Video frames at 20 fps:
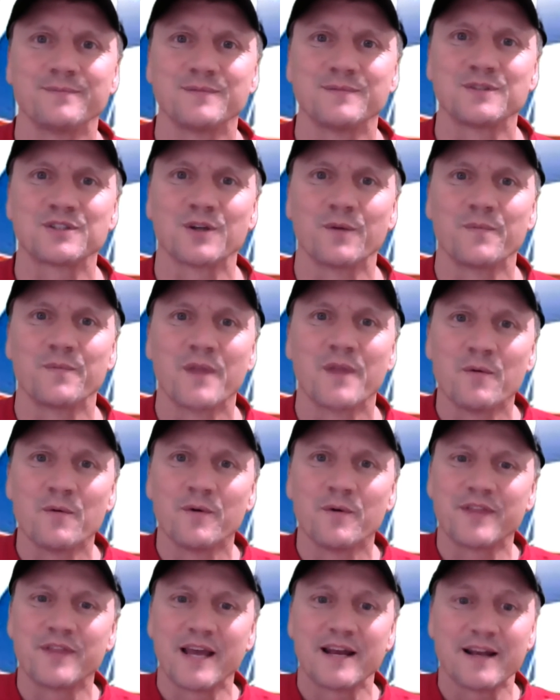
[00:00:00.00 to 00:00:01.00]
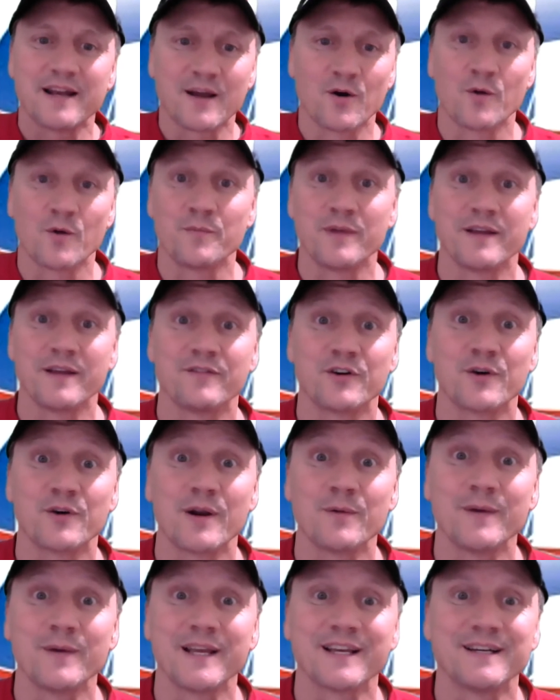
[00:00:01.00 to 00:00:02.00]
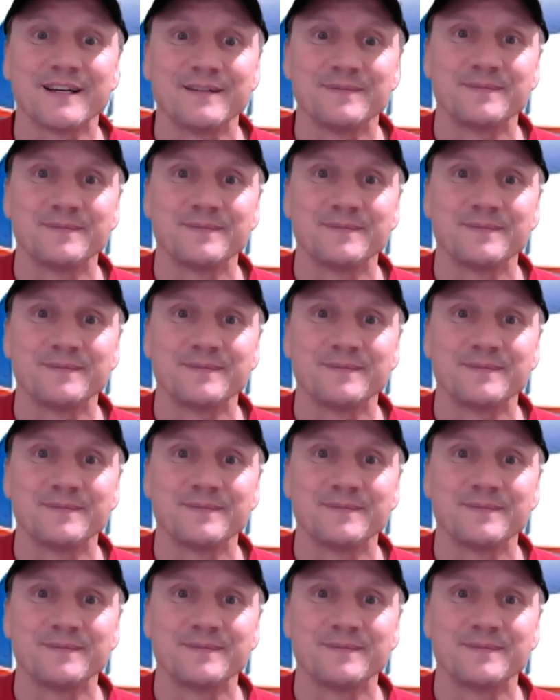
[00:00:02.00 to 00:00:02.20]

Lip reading: So with that, I hope you have a great week.